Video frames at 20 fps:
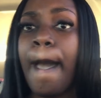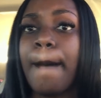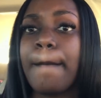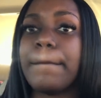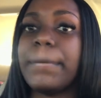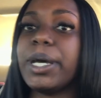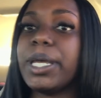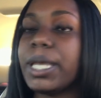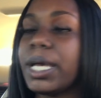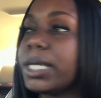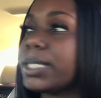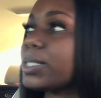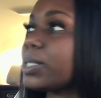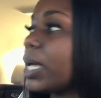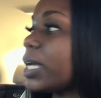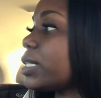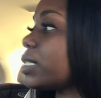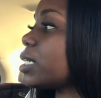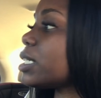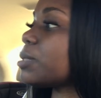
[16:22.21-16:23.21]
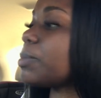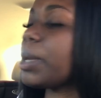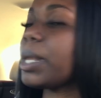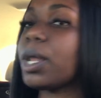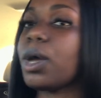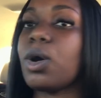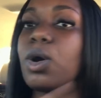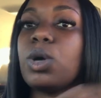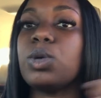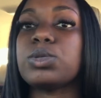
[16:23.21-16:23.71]
But yeah, so I just made
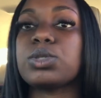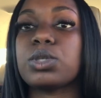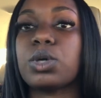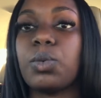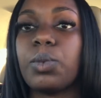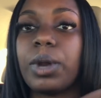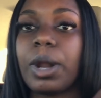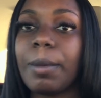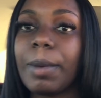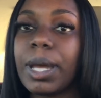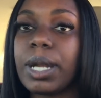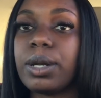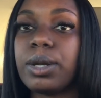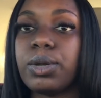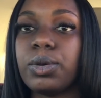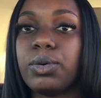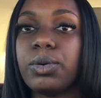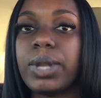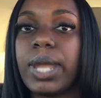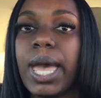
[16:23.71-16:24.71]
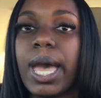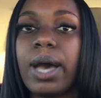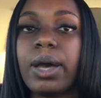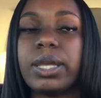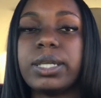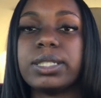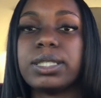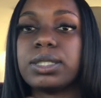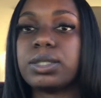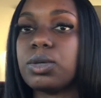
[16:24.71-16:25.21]
it home. So what I'm about to do now
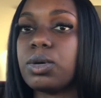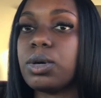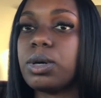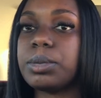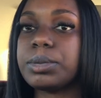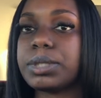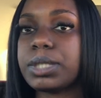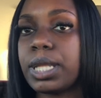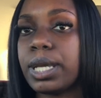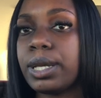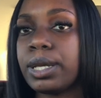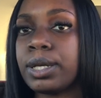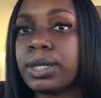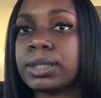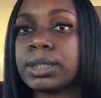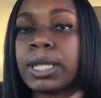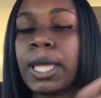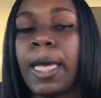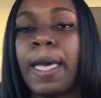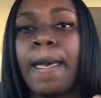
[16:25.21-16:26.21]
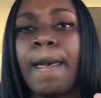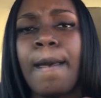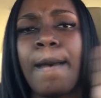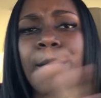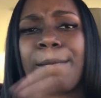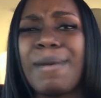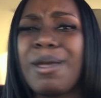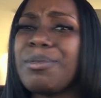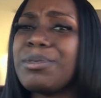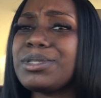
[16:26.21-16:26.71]
is just go upstairs,
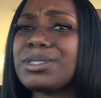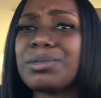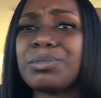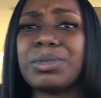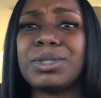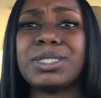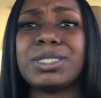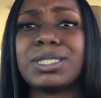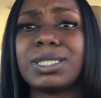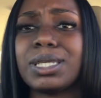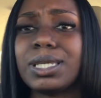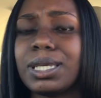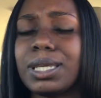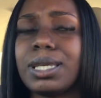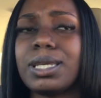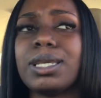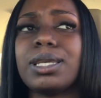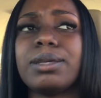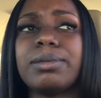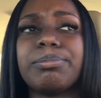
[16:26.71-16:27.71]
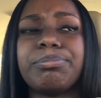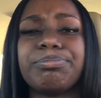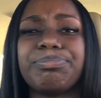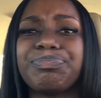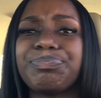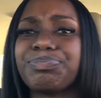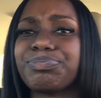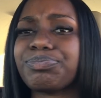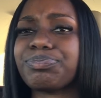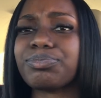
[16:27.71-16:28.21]
make me something to eat,
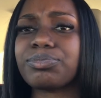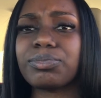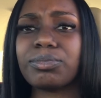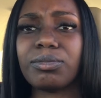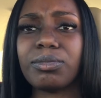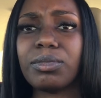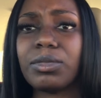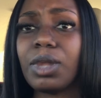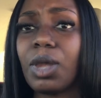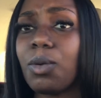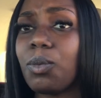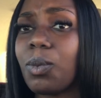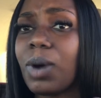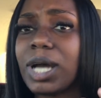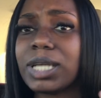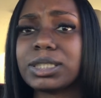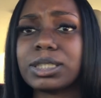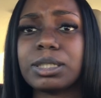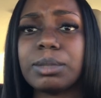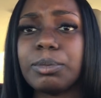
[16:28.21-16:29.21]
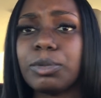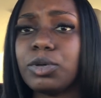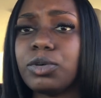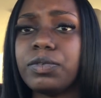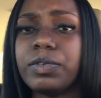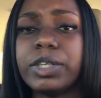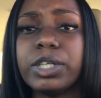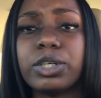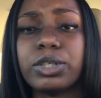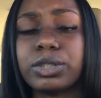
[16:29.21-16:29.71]
watch a
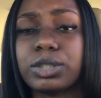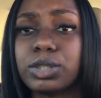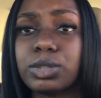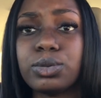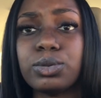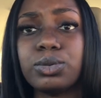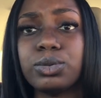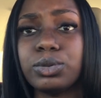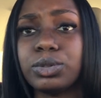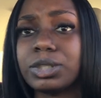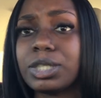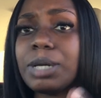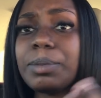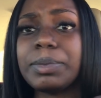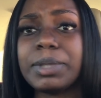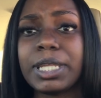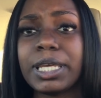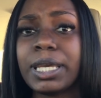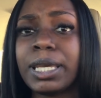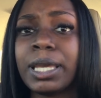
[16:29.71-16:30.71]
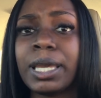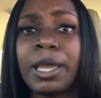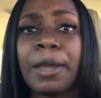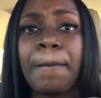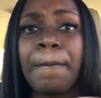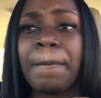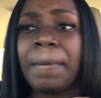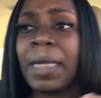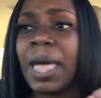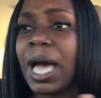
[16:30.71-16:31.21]
movie or two, something.
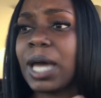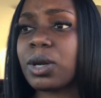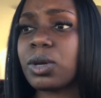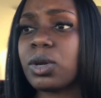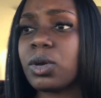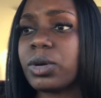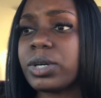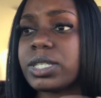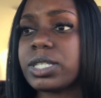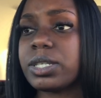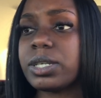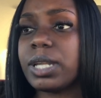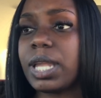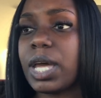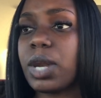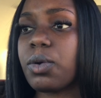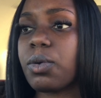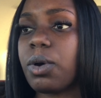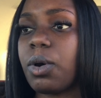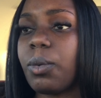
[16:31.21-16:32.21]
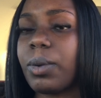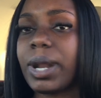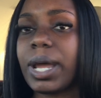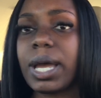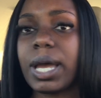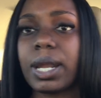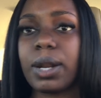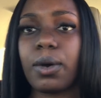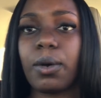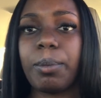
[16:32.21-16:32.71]
I don't know, until later on when I
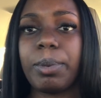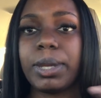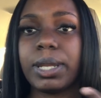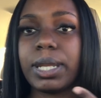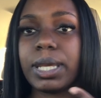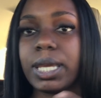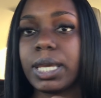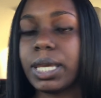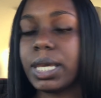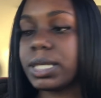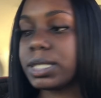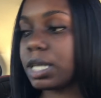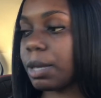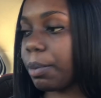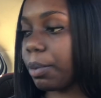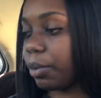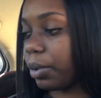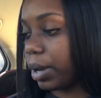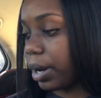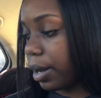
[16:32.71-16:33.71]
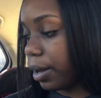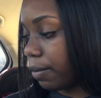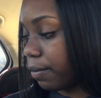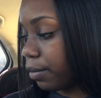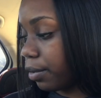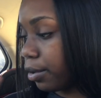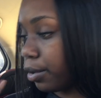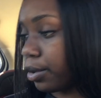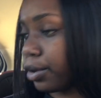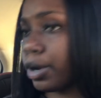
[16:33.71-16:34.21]
gotta go pick the kids up or
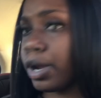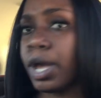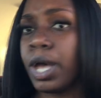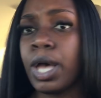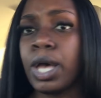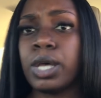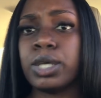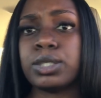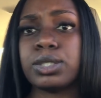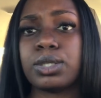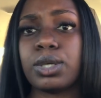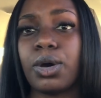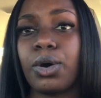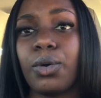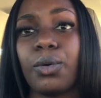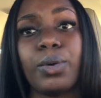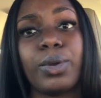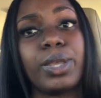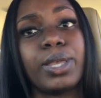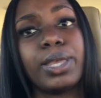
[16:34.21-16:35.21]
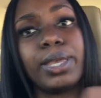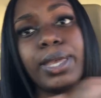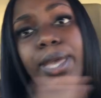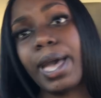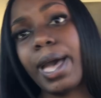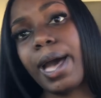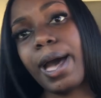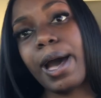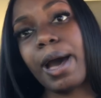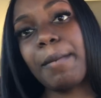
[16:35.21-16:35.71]
whatever. So
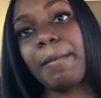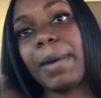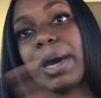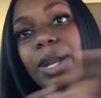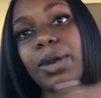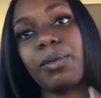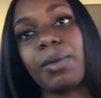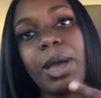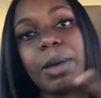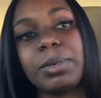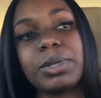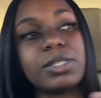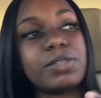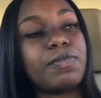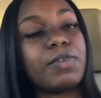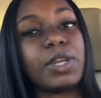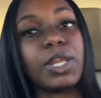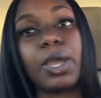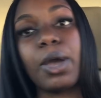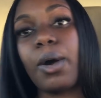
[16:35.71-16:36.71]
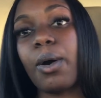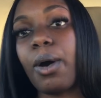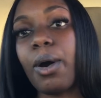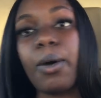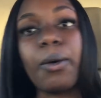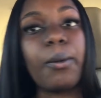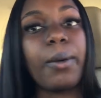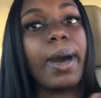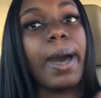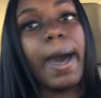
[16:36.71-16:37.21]
yeah, I'm about to wrap this video
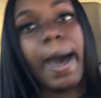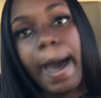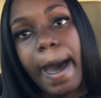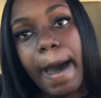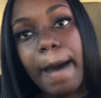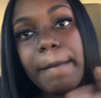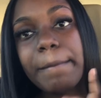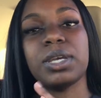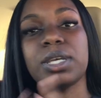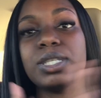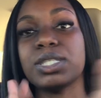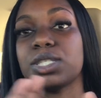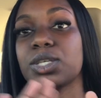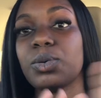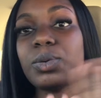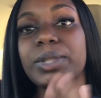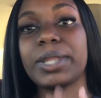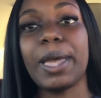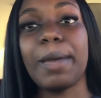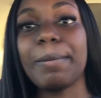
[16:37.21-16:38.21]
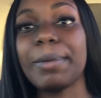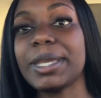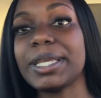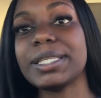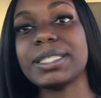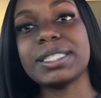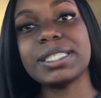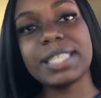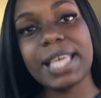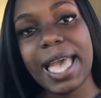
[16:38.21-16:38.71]
on up. So with that
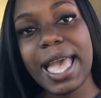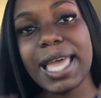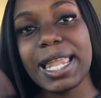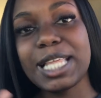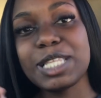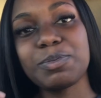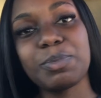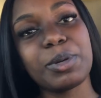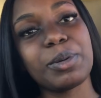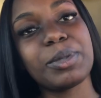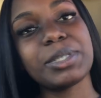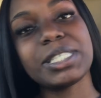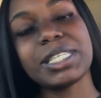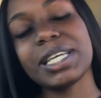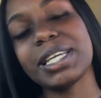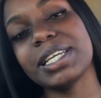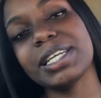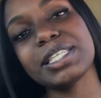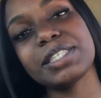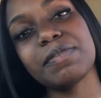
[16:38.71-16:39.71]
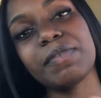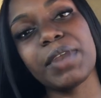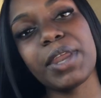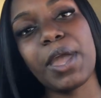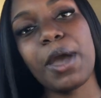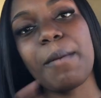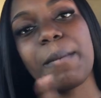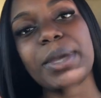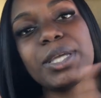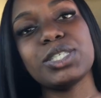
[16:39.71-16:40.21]
being said, that's pretty much the end of this
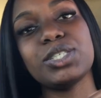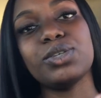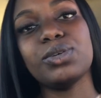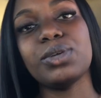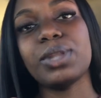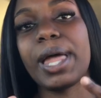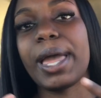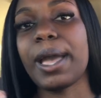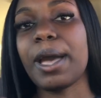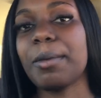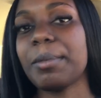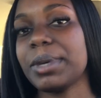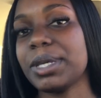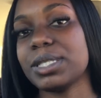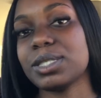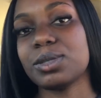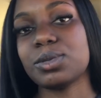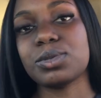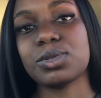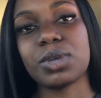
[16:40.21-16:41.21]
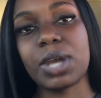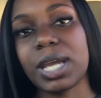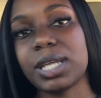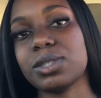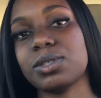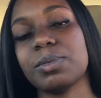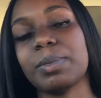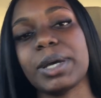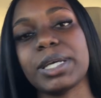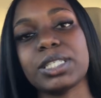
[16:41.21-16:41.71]
video. Make sure you like, comment, and subscribe
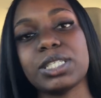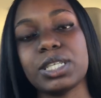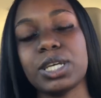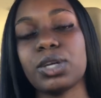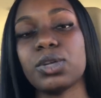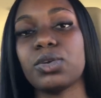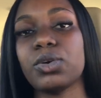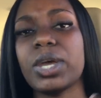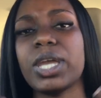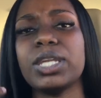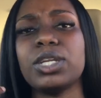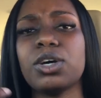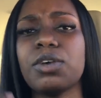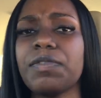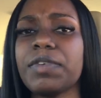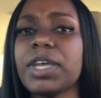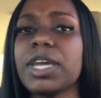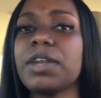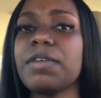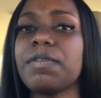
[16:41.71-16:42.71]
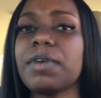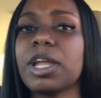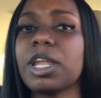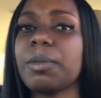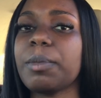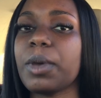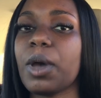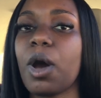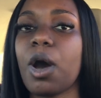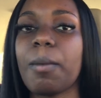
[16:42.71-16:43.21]
to my channel. And don't forget to follow
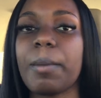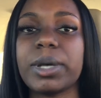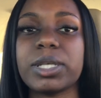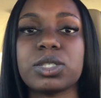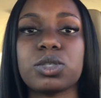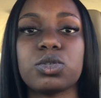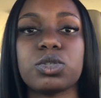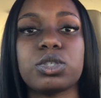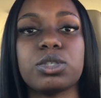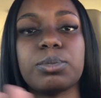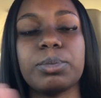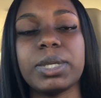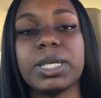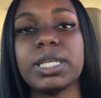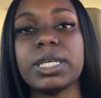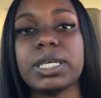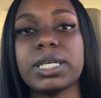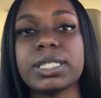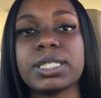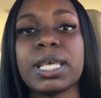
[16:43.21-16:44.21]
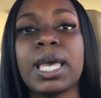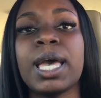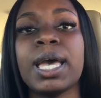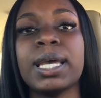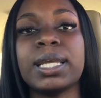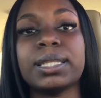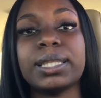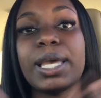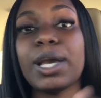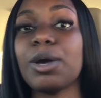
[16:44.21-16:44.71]
me on all my social medias.
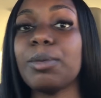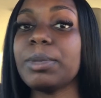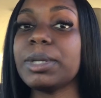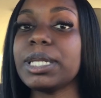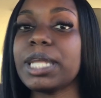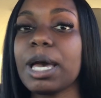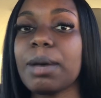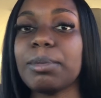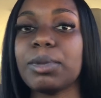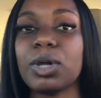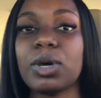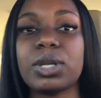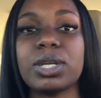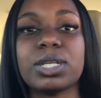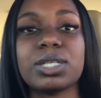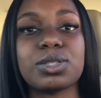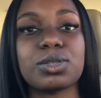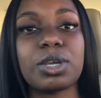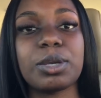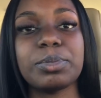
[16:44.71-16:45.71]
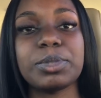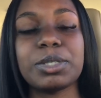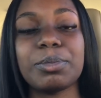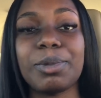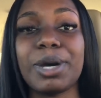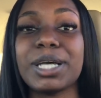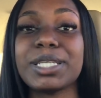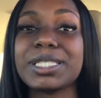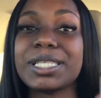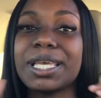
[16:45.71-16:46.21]
They're going to be down below in the description
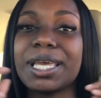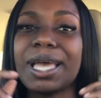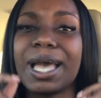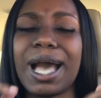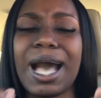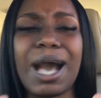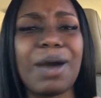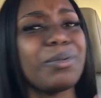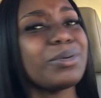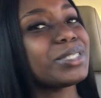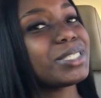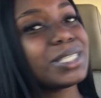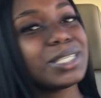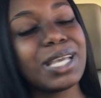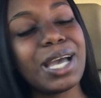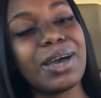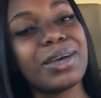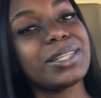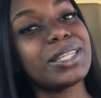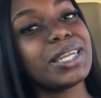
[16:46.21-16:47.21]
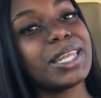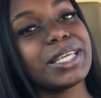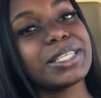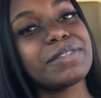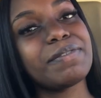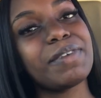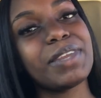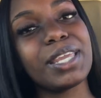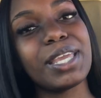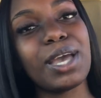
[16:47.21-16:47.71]
box. And I will see y'all in the next
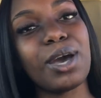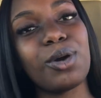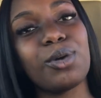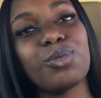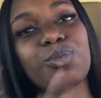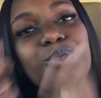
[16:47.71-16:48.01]
video.